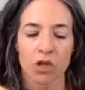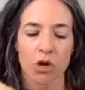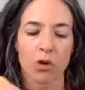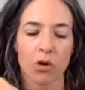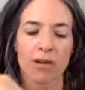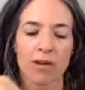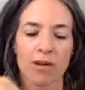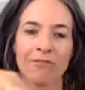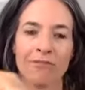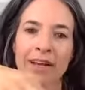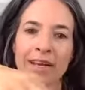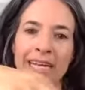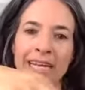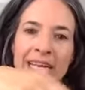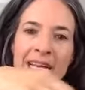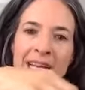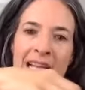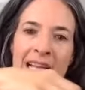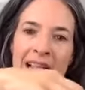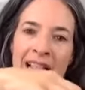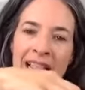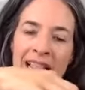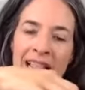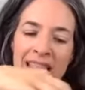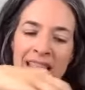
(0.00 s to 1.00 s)
or a very
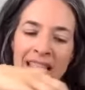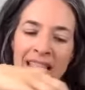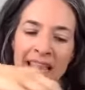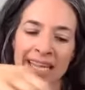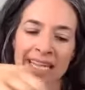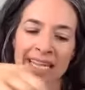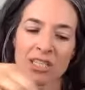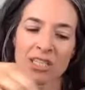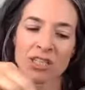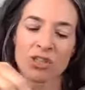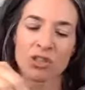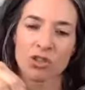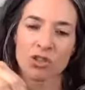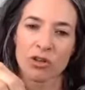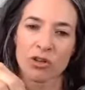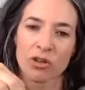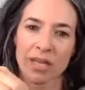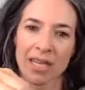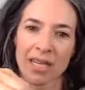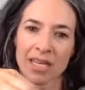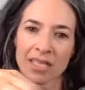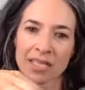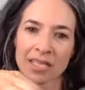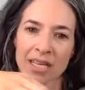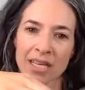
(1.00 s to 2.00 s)
light
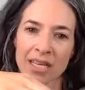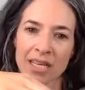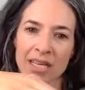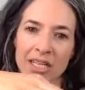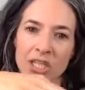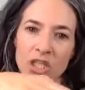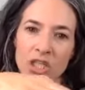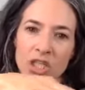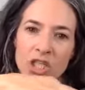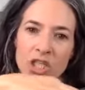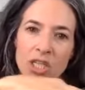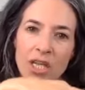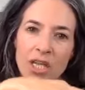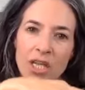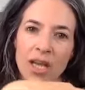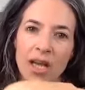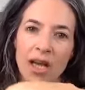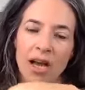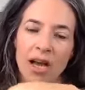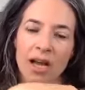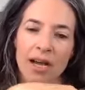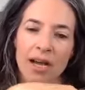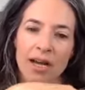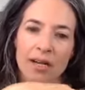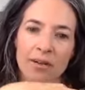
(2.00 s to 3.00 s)
stroking touch
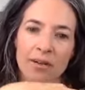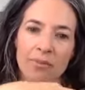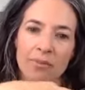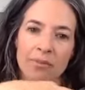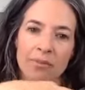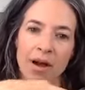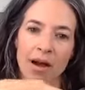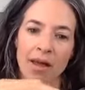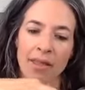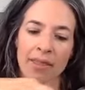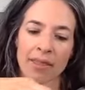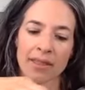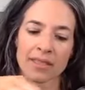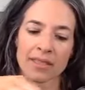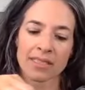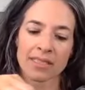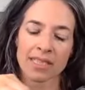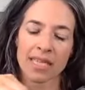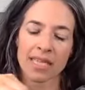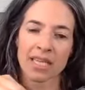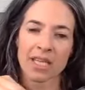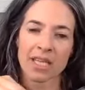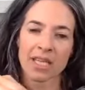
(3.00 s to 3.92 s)
on the skin.